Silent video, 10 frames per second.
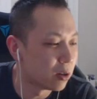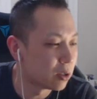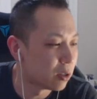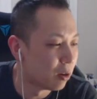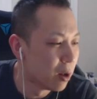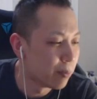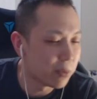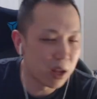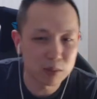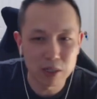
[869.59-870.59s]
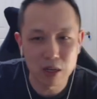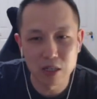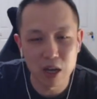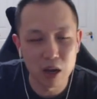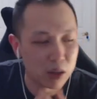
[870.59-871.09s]
So not expecting a
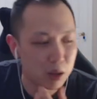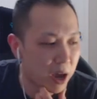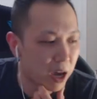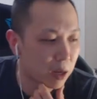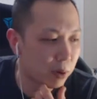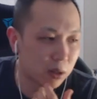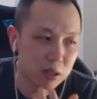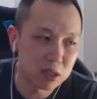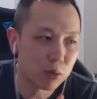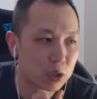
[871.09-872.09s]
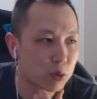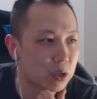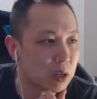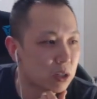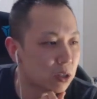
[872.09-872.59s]
Dialga in the back, but let's see what he switches
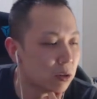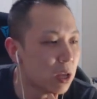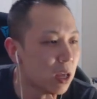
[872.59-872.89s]
into.